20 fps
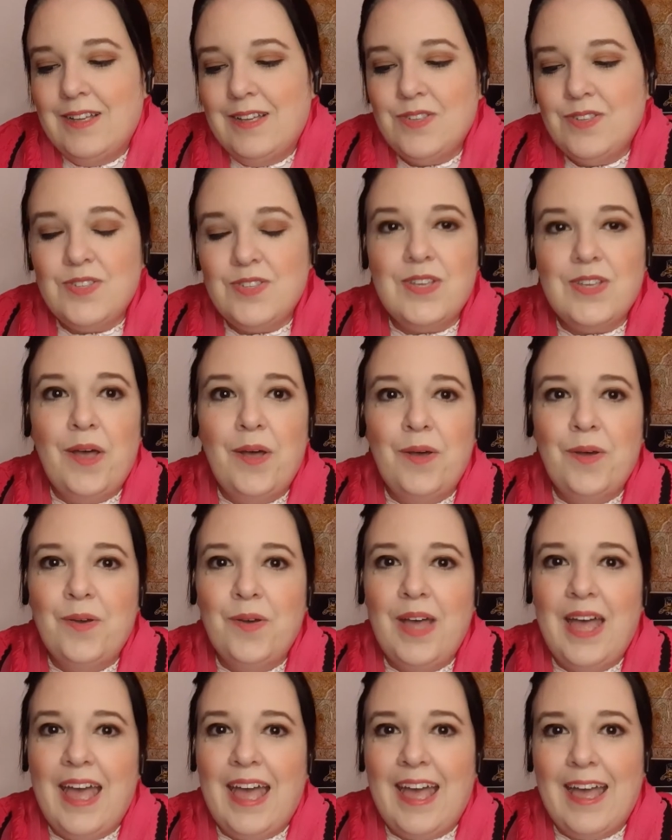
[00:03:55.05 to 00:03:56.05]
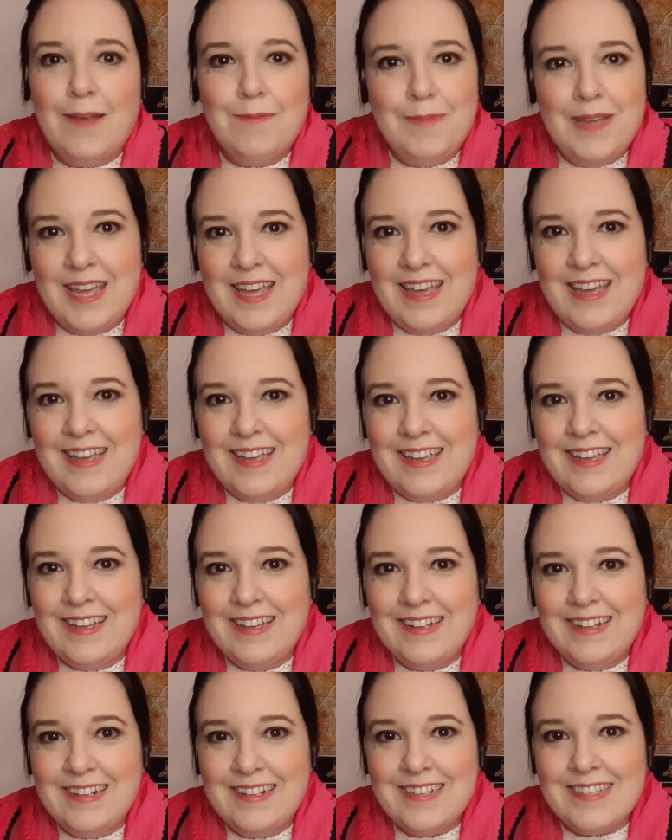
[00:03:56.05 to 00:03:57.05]
"So happy,"
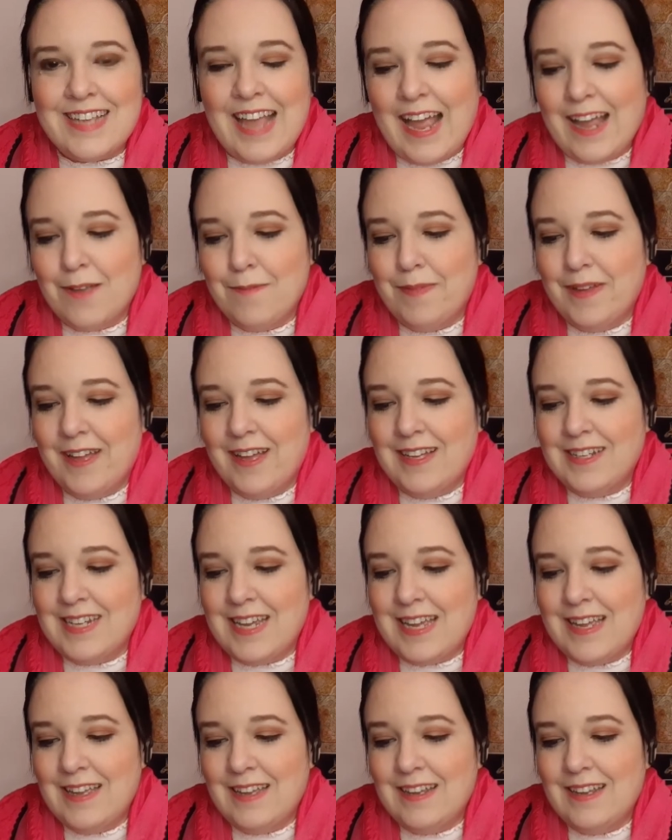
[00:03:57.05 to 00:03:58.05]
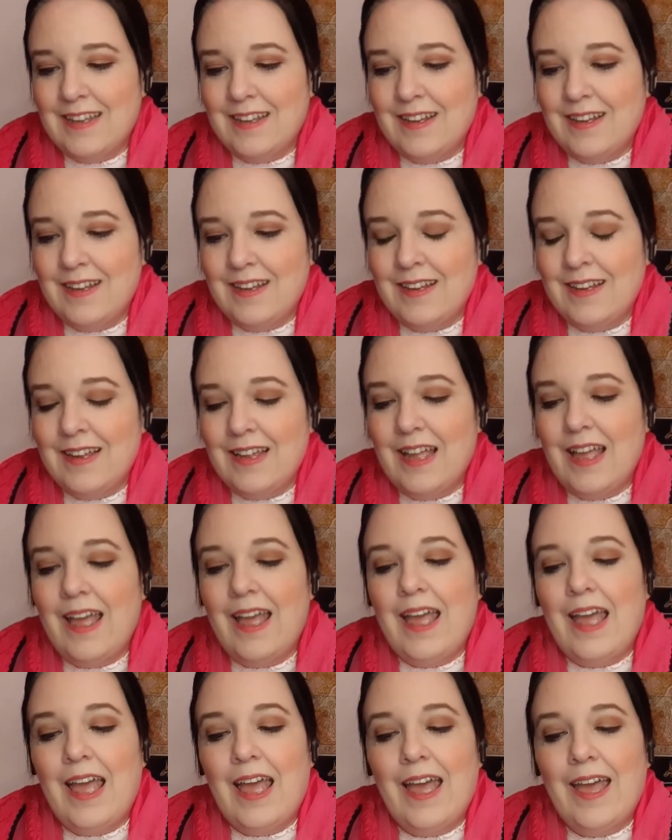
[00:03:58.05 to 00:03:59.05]
sang Birdie.
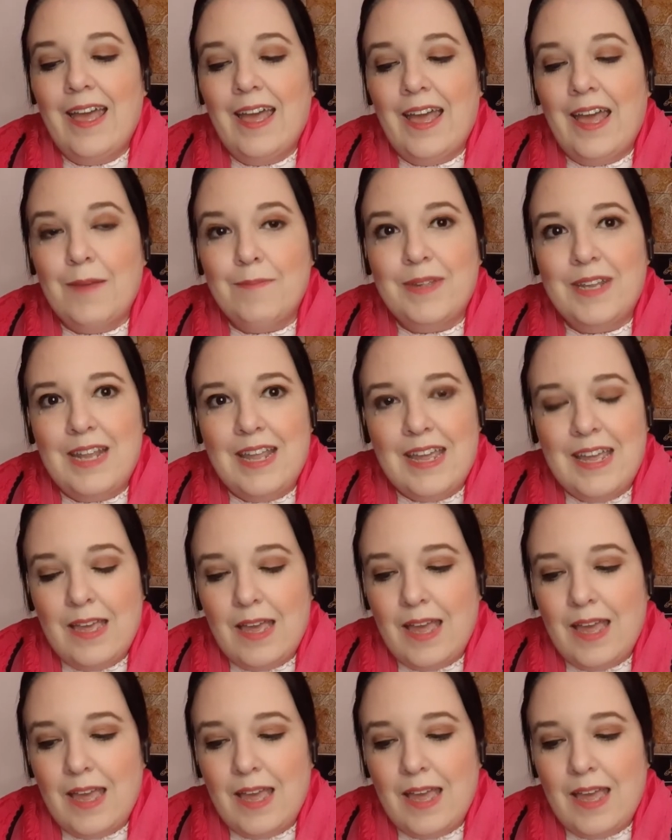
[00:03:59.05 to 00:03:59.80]
Emily